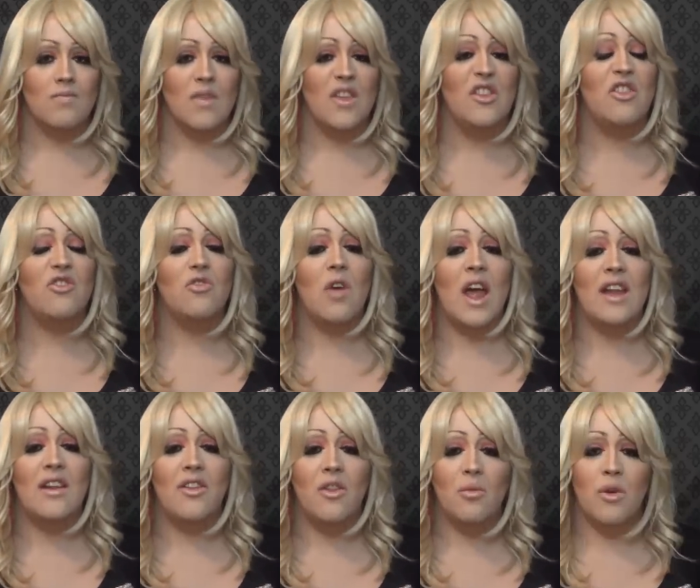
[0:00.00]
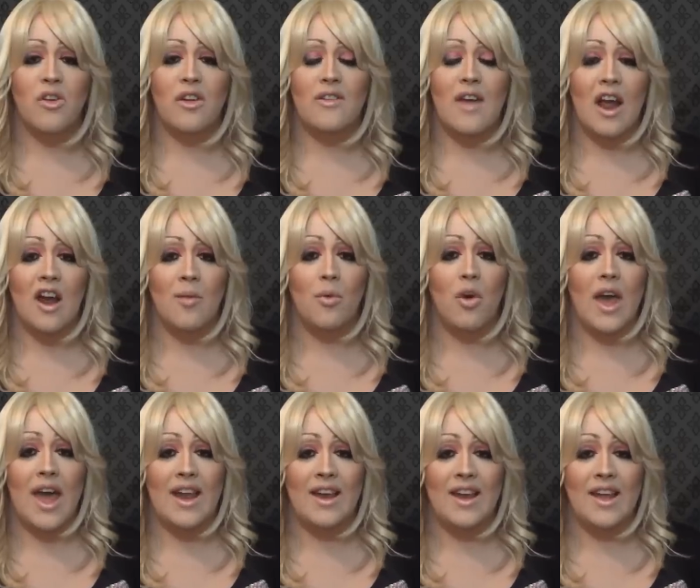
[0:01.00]
This trend in the really terrible
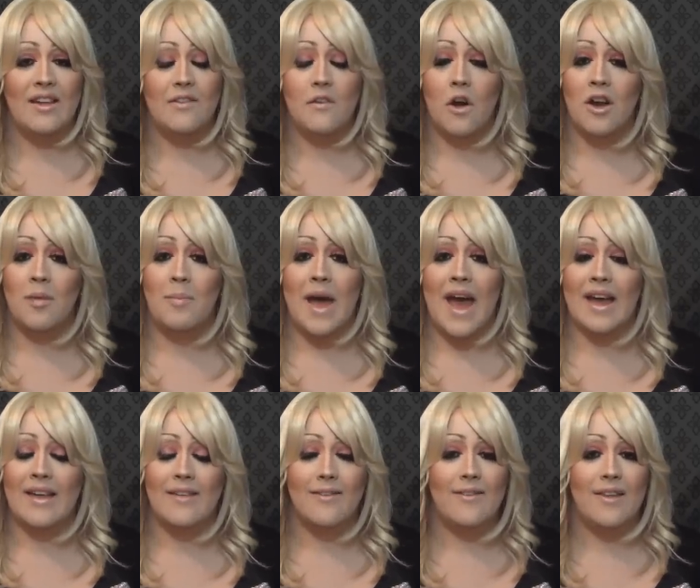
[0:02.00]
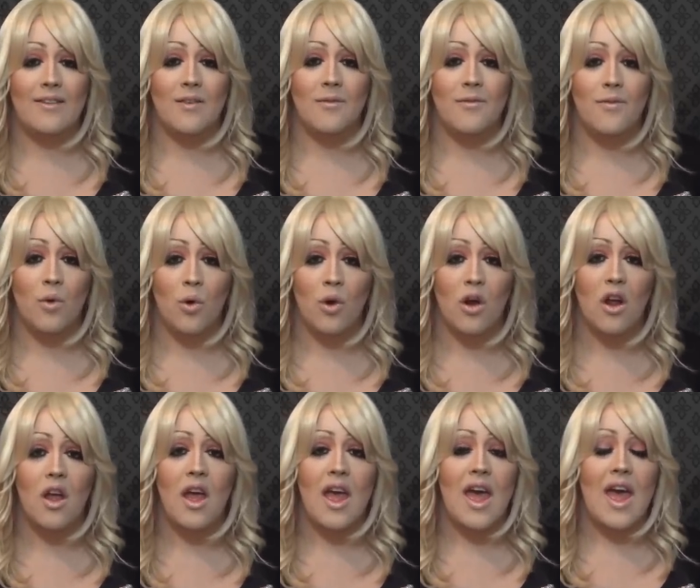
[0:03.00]
editing started back in season 4,